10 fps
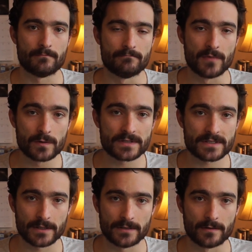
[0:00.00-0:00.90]

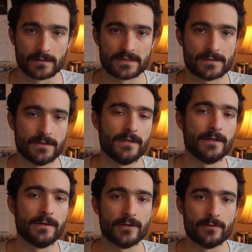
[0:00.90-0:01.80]
Most adults
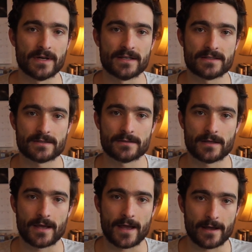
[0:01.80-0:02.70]
in the US
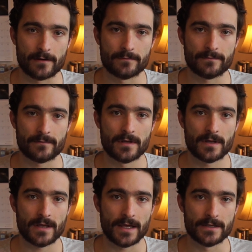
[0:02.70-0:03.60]
have
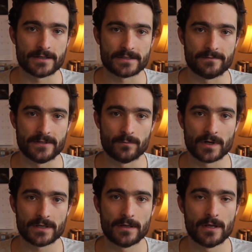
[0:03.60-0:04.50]

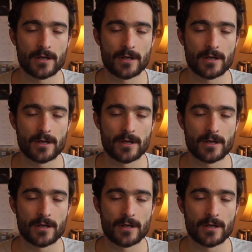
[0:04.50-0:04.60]
HSV1,